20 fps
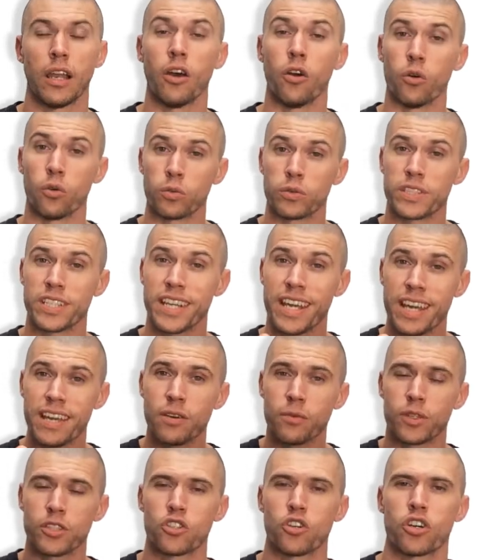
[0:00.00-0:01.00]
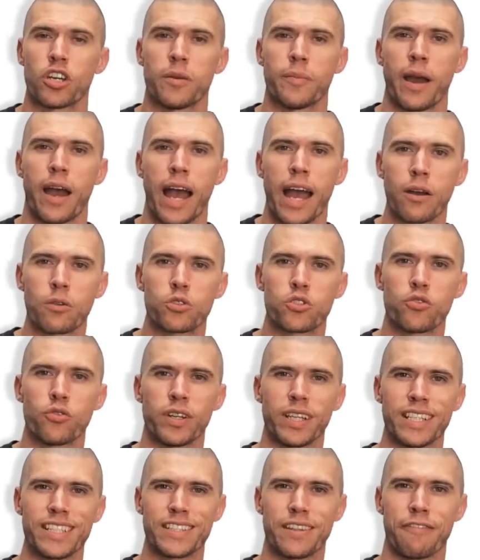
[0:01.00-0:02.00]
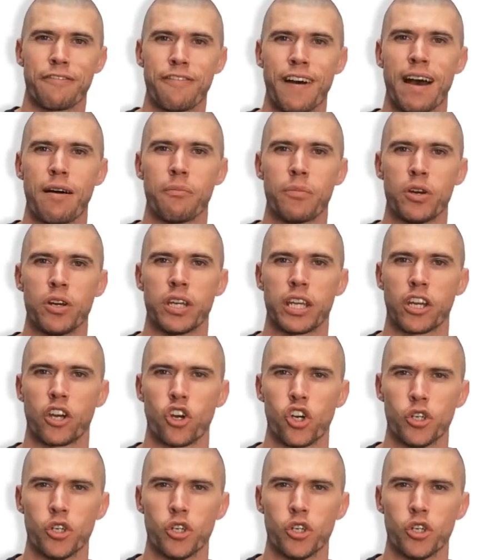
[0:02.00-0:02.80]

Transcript: Hello, today we're talking about how to release the fat-burning